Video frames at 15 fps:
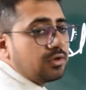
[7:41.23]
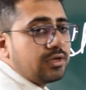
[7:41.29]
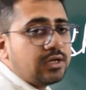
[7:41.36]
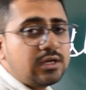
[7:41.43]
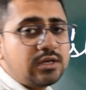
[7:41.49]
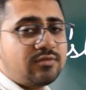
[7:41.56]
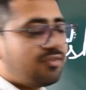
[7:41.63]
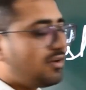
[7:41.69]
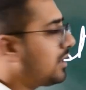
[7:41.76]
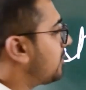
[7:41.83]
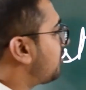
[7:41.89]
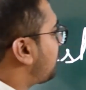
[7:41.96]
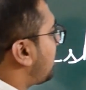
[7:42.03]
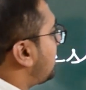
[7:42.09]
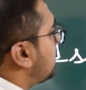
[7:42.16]
here if I
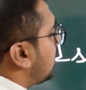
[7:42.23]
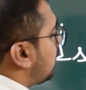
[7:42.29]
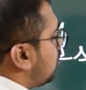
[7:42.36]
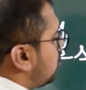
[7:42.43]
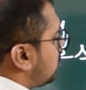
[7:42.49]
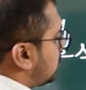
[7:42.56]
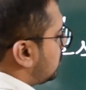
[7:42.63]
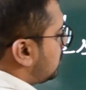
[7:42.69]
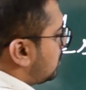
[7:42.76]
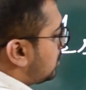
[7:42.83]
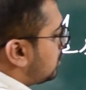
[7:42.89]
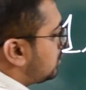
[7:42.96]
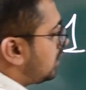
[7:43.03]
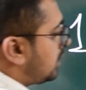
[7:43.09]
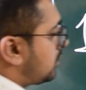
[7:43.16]
find out
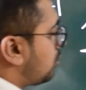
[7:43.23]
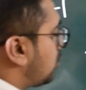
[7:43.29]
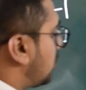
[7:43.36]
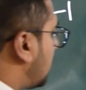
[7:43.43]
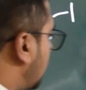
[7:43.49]
the total